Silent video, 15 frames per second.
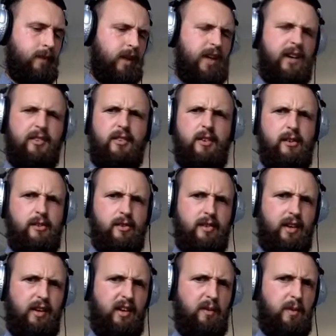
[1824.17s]
Kickstarter, I
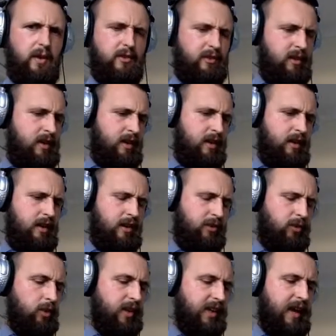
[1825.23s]
think it was. And I
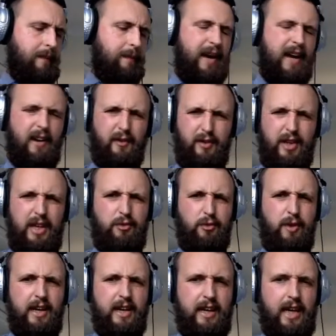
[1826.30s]
saw the campaign and thought, that's
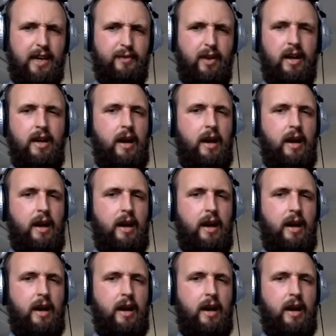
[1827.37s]
really clever.